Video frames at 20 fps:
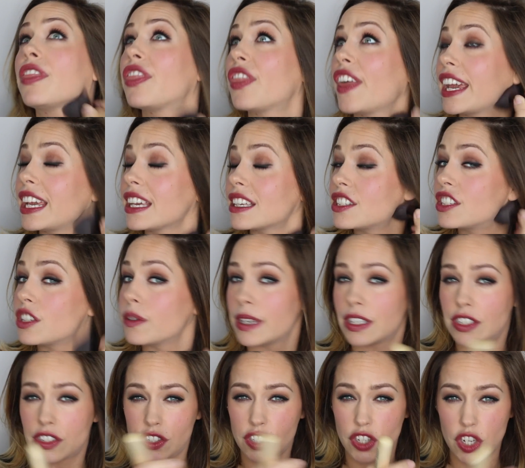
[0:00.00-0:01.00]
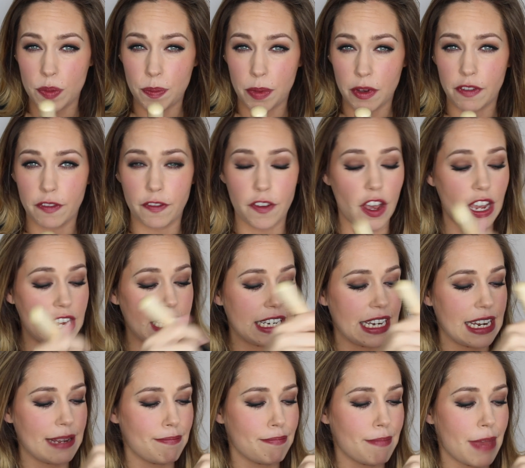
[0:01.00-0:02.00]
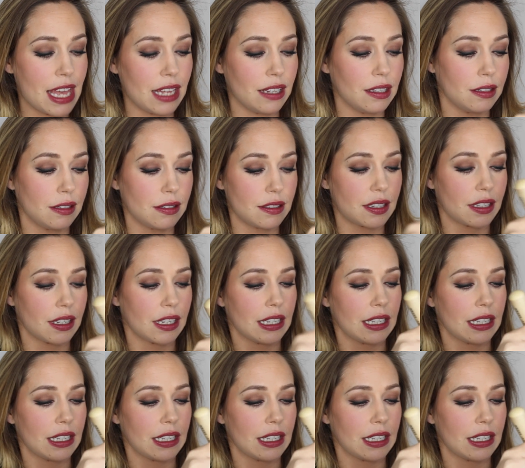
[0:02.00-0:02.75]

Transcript: thanks to its super finely milled